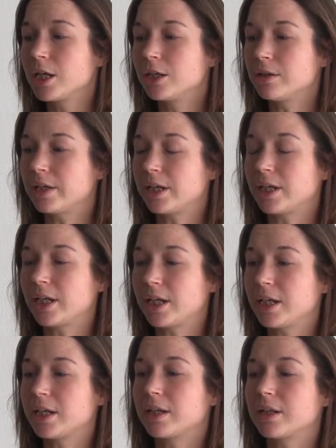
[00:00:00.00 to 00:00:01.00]
you
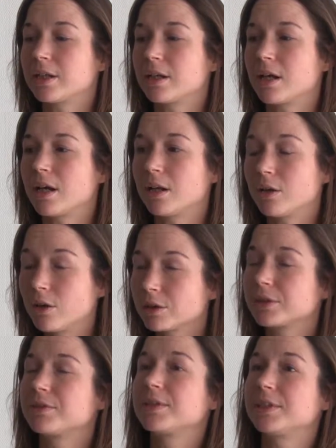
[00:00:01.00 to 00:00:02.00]
hear that a
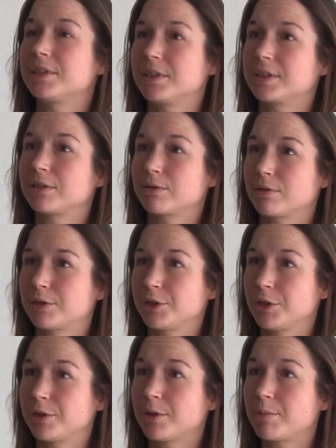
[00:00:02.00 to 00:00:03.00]
lot of cities across
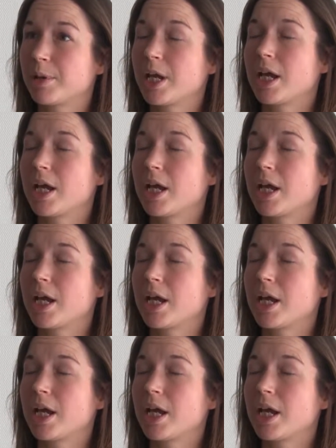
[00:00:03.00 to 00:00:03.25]
Europe